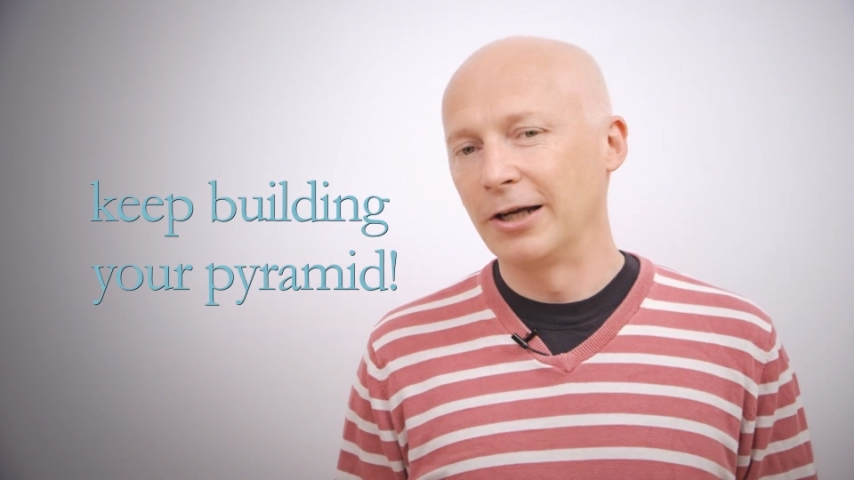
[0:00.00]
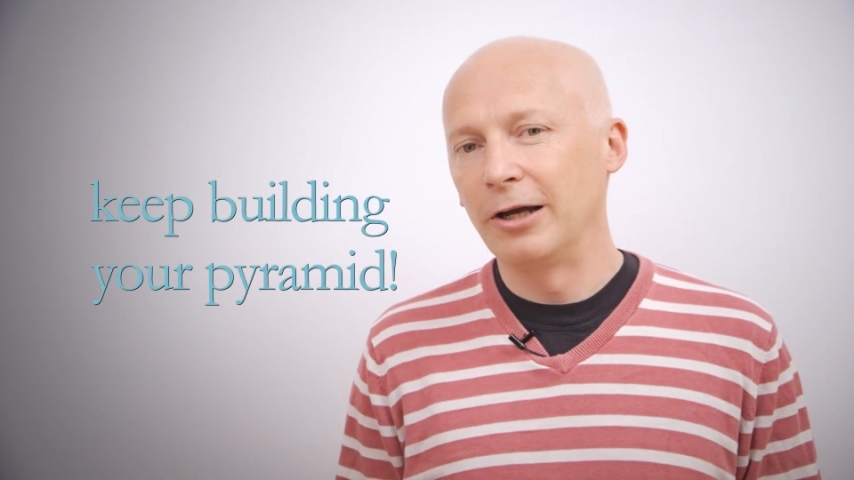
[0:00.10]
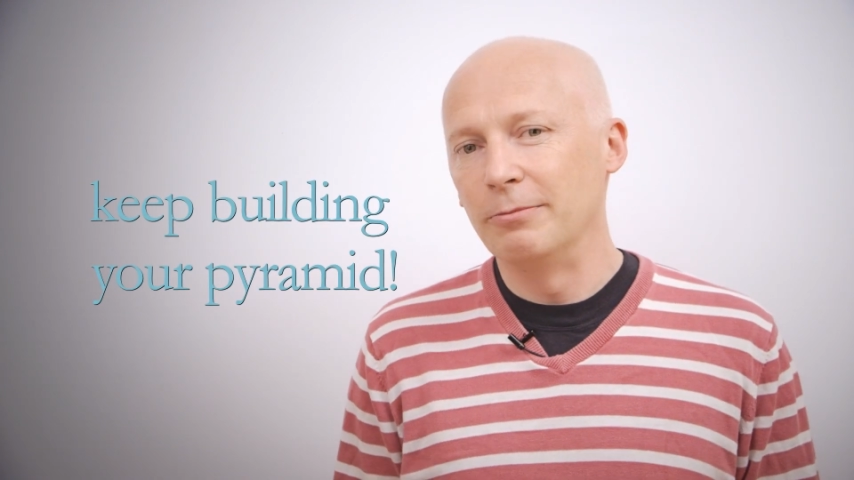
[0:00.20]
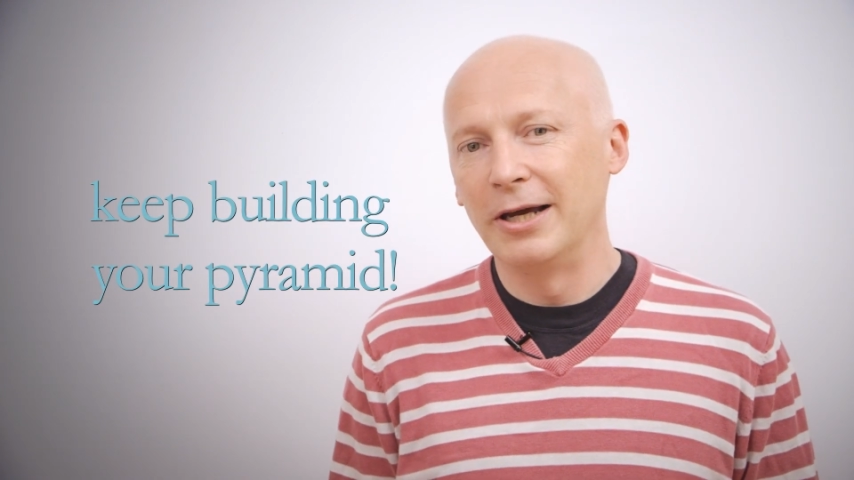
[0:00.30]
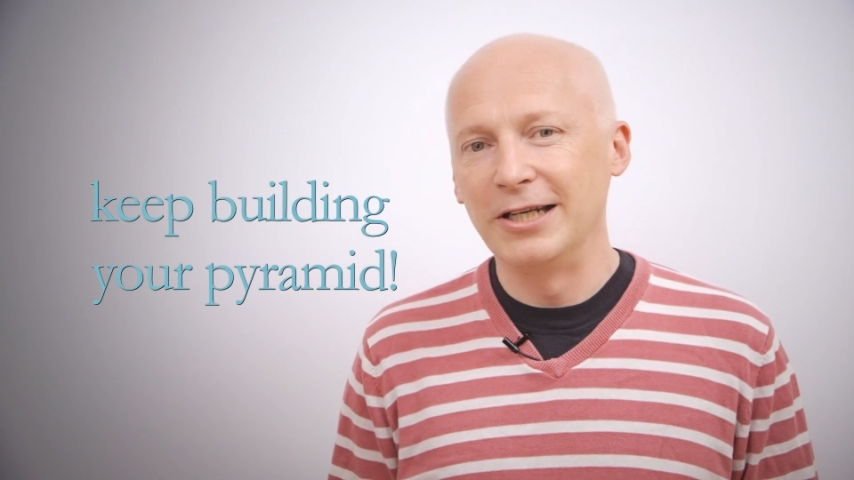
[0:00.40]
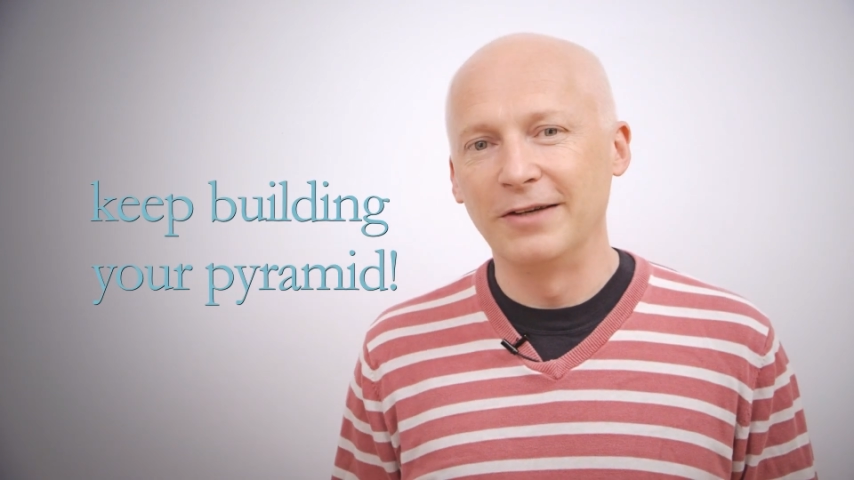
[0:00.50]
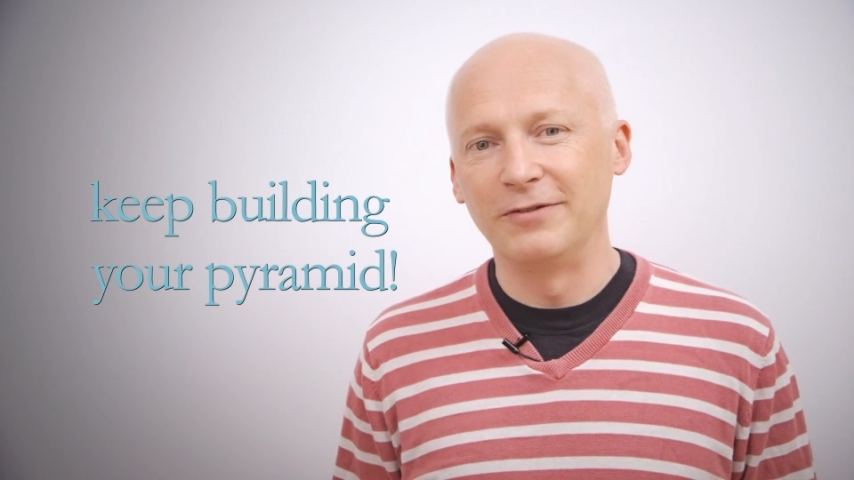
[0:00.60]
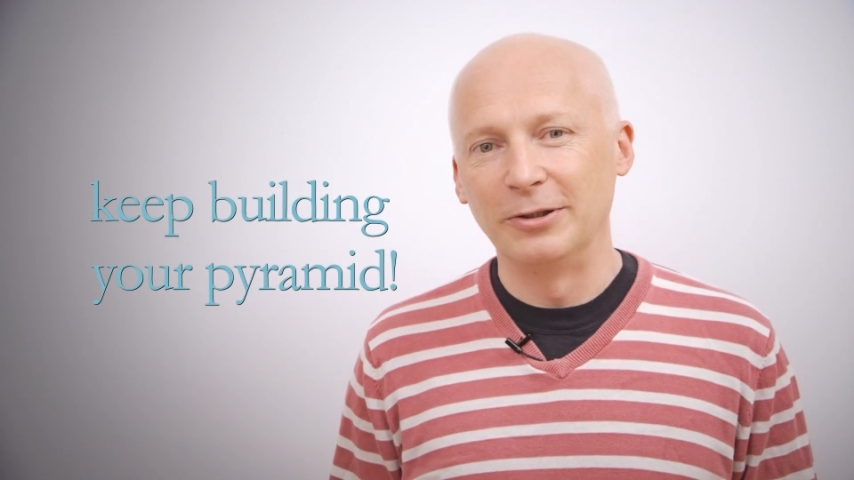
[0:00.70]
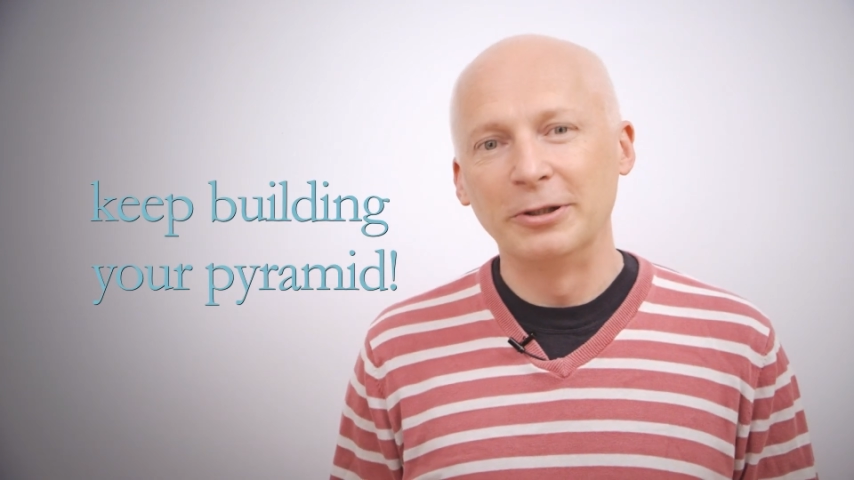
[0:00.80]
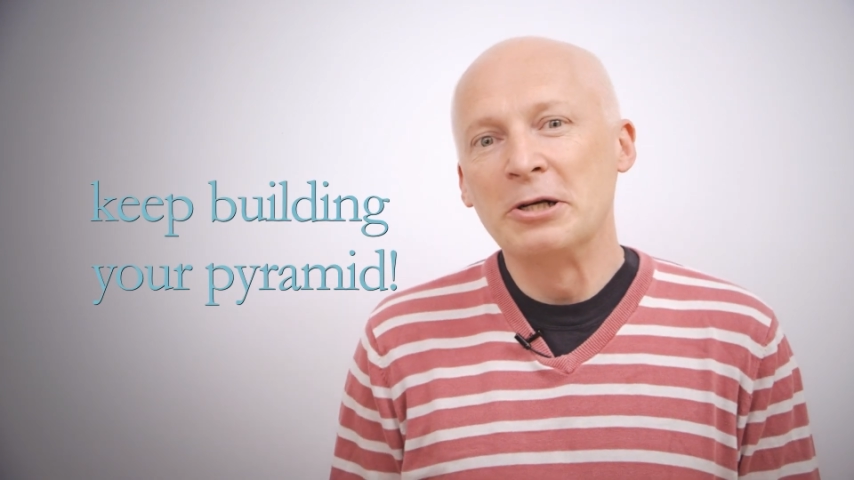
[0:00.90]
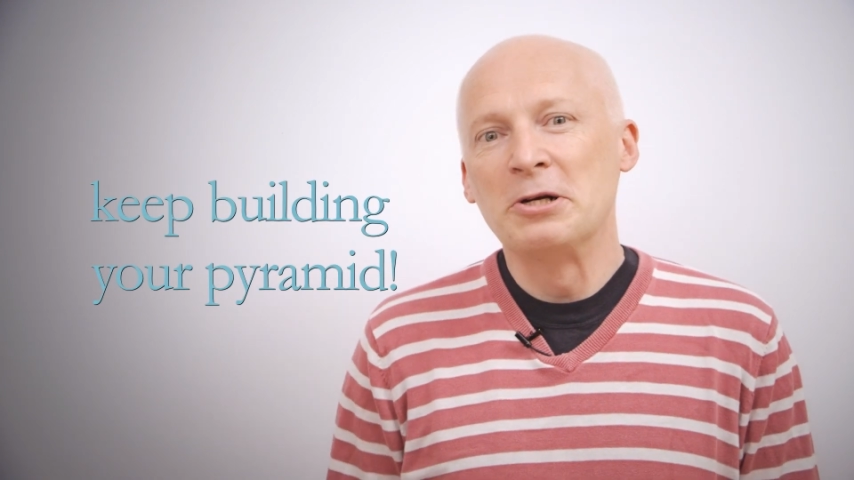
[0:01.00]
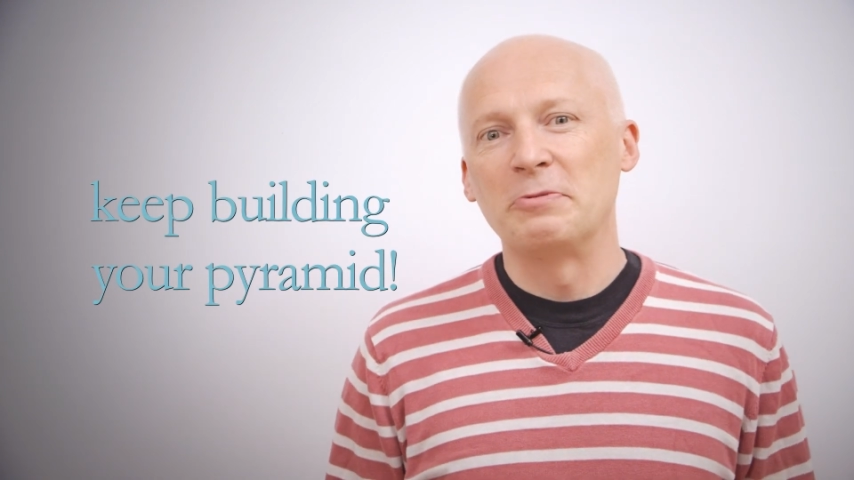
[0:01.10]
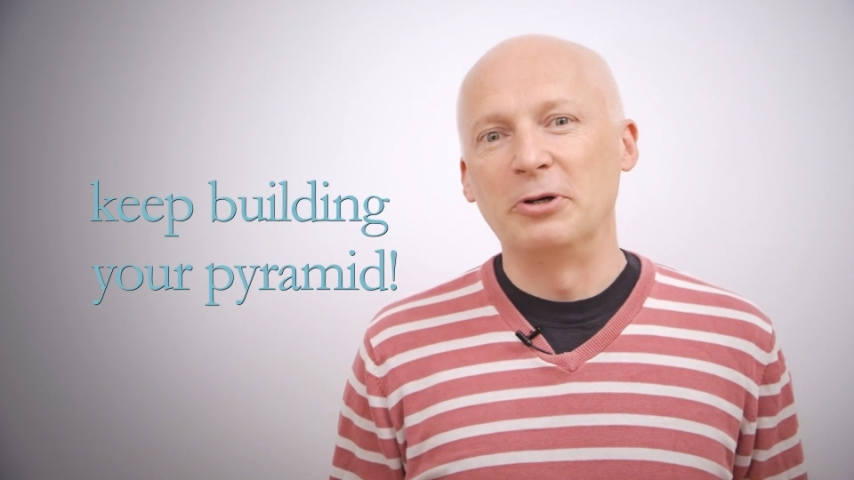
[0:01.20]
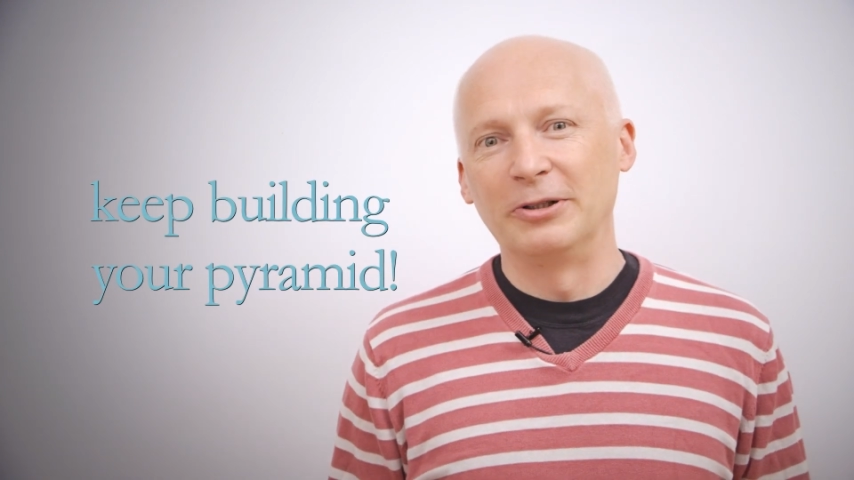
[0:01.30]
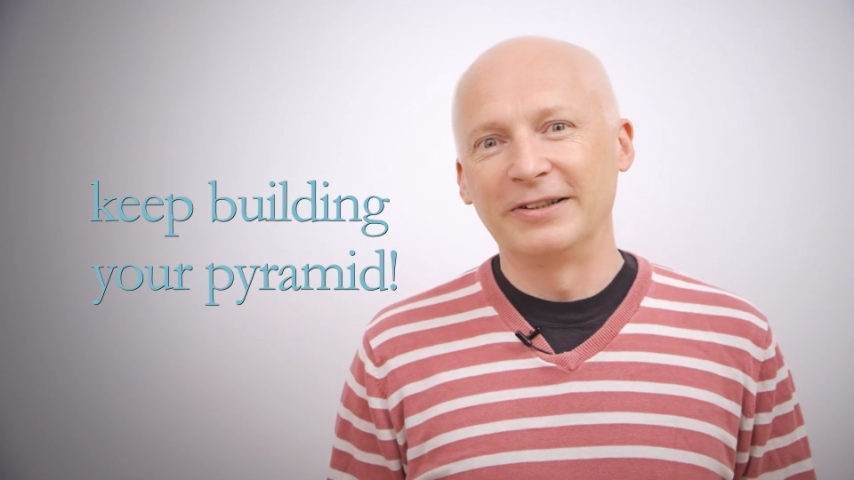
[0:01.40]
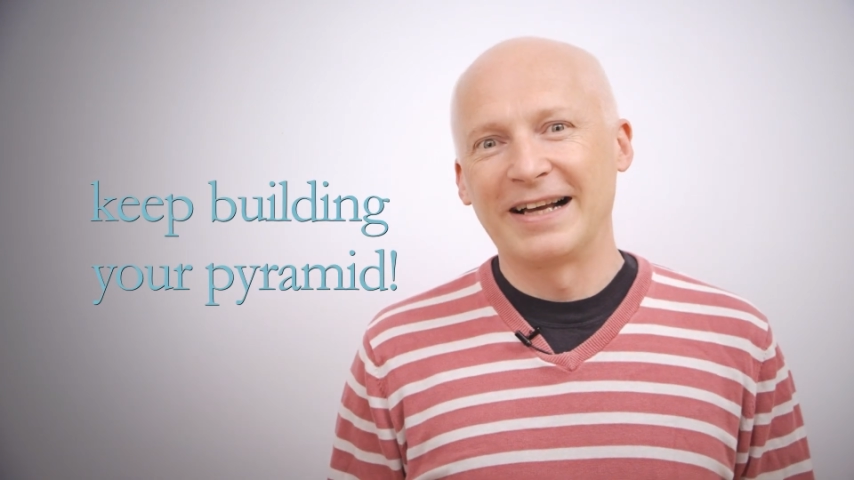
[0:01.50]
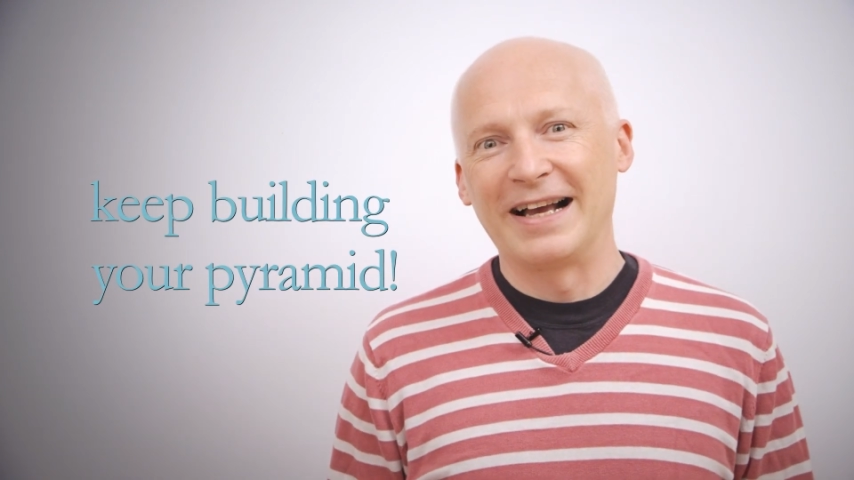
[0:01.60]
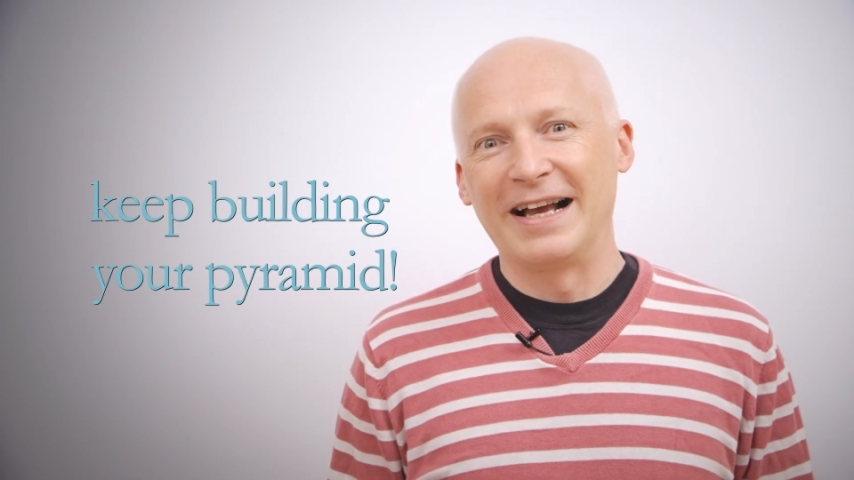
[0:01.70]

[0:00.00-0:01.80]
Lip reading: and I hope many of you will,